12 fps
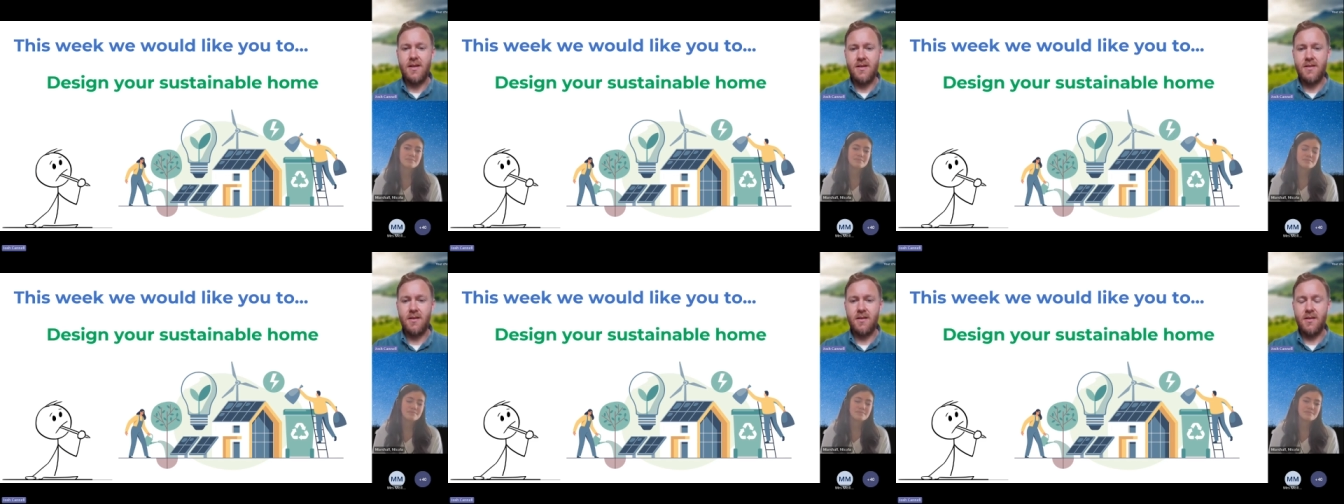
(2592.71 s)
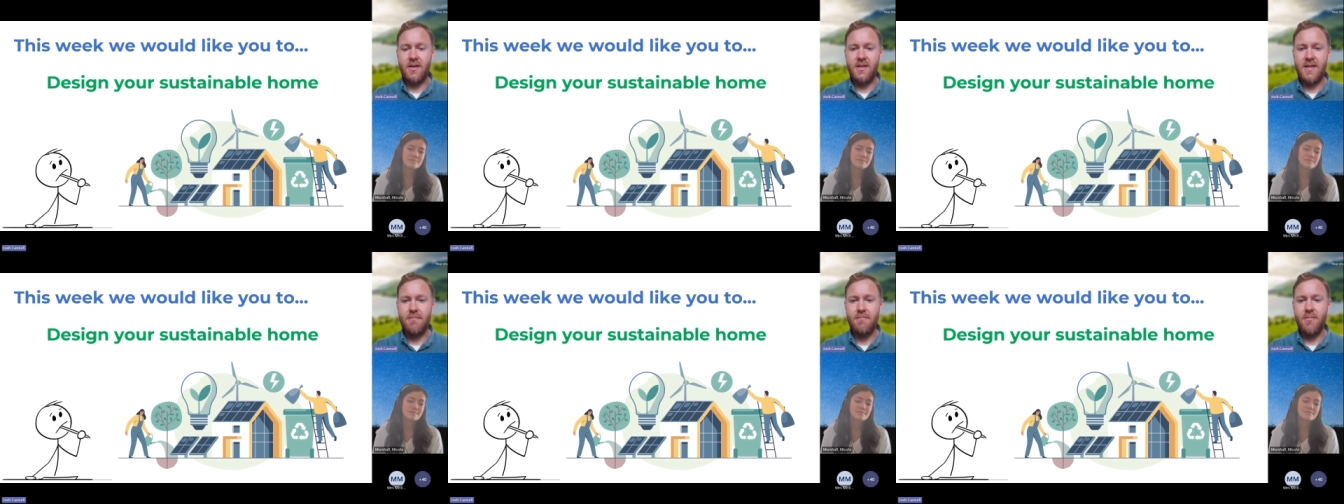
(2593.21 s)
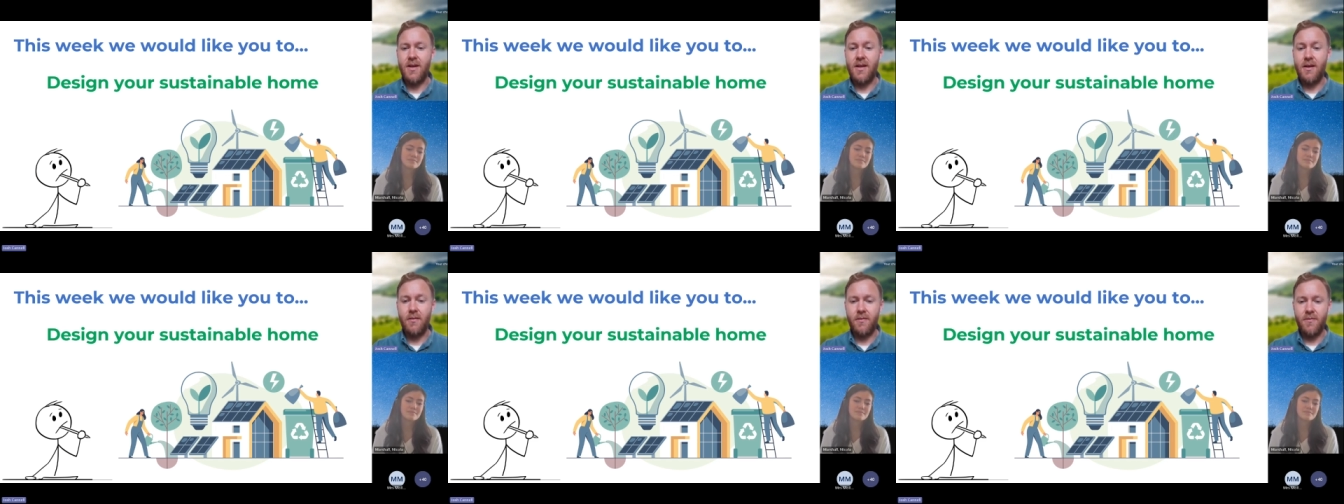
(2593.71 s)
in our
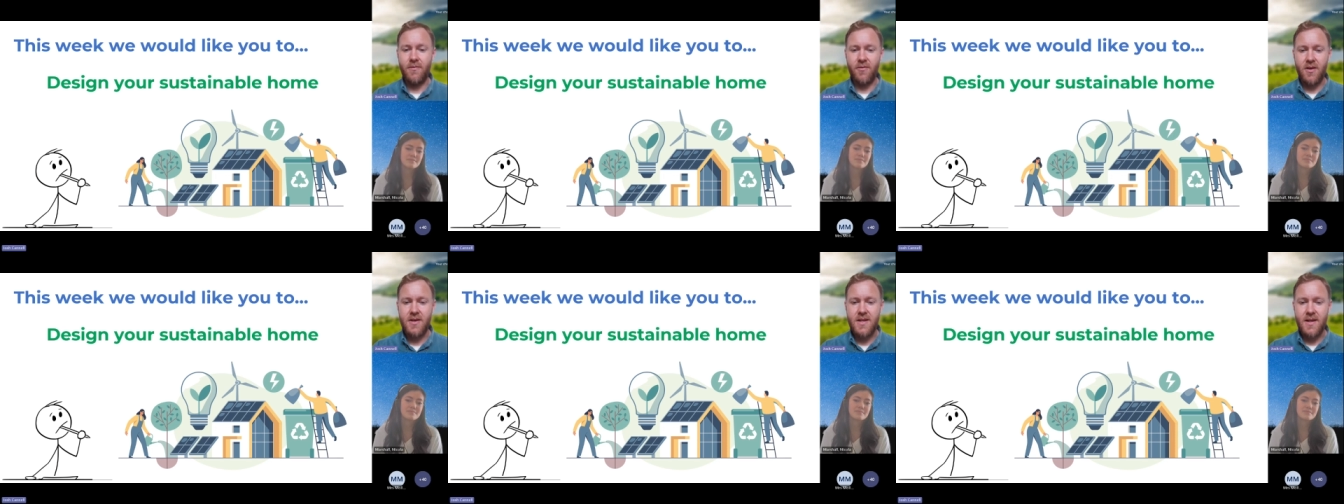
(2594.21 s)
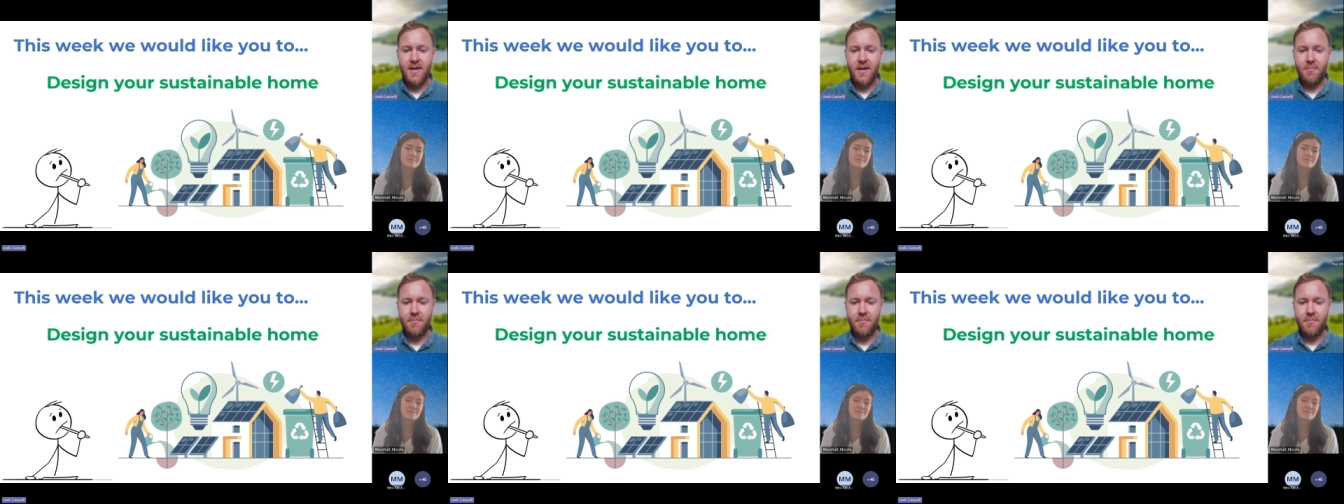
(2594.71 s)
assembly on Friday,